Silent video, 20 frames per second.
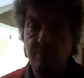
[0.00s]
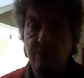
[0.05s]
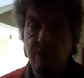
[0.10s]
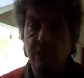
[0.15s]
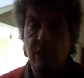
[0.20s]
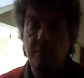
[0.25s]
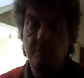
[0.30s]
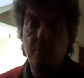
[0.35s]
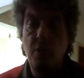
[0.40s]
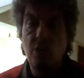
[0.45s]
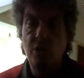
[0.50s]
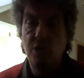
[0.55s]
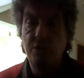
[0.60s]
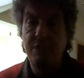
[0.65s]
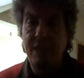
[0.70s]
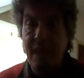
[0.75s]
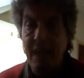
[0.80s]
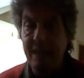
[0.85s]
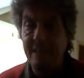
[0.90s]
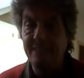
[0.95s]

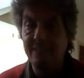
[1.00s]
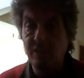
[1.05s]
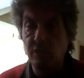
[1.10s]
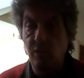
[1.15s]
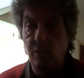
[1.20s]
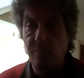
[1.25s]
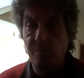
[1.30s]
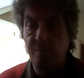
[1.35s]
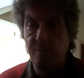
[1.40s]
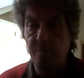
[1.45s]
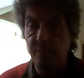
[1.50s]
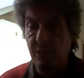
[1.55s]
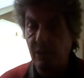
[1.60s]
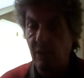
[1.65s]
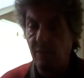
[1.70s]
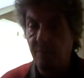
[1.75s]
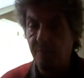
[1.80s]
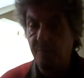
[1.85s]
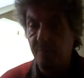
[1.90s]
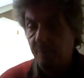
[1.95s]
Mercury has got
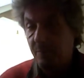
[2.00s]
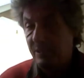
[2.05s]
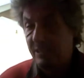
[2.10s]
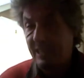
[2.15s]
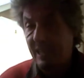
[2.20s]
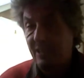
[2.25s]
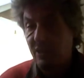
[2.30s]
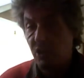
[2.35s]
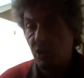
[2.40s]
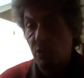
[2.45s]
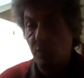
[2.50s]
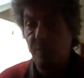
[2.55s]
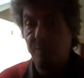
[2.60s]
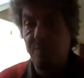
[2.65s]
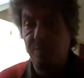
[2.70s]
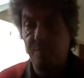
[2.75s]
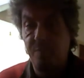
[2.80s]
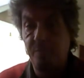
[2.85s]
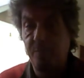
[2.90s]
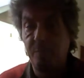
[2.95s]
potential
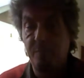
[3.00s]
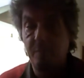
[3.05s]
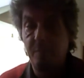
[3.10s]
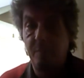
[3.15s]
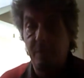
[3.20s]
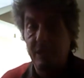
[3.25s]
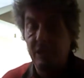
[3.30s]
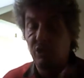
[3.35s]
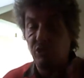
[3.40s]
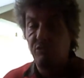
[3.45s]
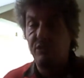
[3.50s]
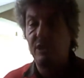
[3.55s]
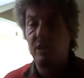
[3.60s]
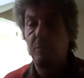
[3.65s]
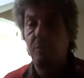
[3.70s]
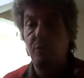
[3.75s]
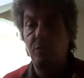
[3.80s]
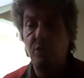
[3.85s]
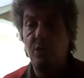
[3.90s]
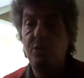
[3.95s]

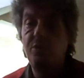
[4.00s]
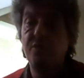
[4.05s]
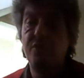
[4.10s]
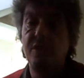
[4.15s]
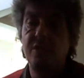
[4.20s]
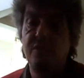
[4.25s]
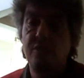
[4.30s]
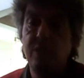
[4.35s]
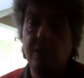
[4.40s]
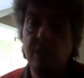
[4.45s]
incredible uses.